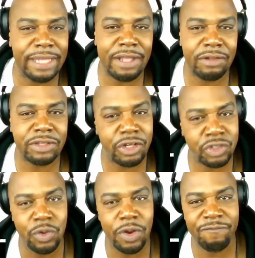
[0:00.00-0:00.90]
out there
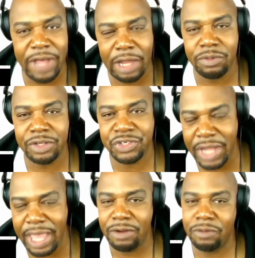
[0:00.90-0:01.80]
too that follow the
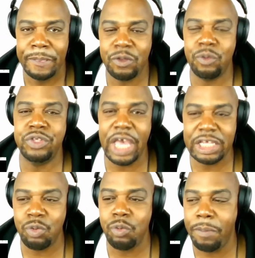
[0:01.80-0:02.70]
channel. So
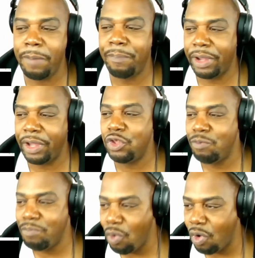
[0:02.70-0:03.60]
yes, we will be bringing you
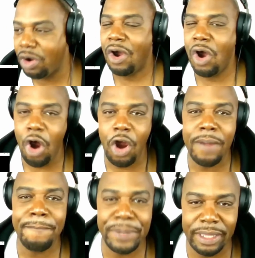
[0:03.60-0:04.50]
more R
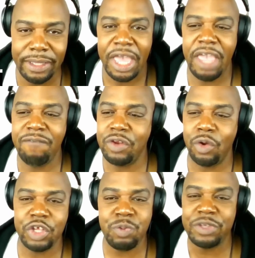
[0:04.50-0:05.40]
and B. Even though
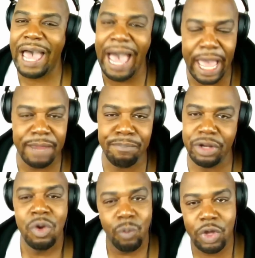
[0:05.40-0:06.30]
this was a
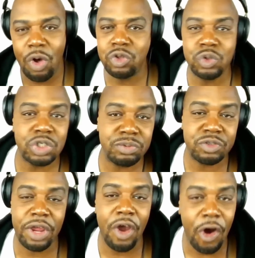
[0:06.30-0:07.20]
hybrid, we're going to do some
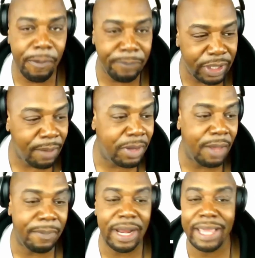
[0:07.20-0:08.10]
straight R and B coming
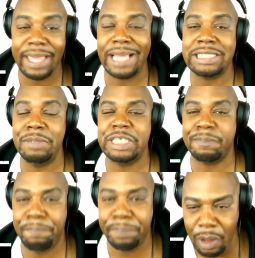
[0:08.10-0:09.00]
up. And I got some
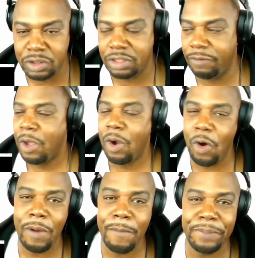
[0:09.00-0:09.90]
explosive
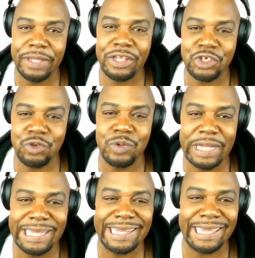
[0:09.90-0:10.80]
R and B that you
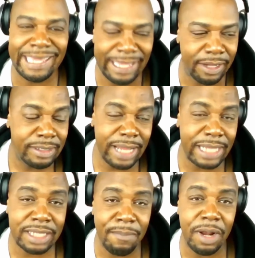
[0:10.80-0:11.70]
need to hear.
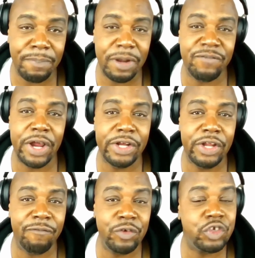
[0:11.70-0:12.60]
That's coming up in the very
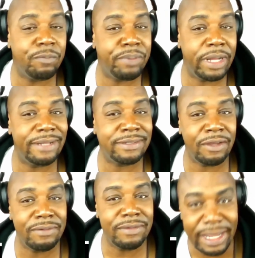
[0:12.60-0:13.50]
near future. But
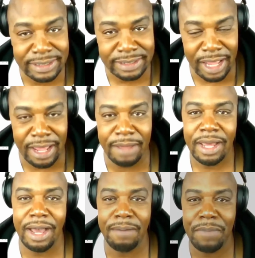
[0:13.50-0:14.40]
until next time,
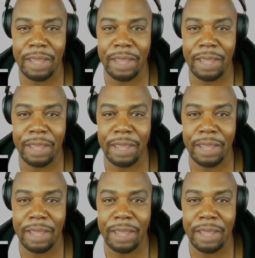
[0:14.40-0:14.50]
I'm Mike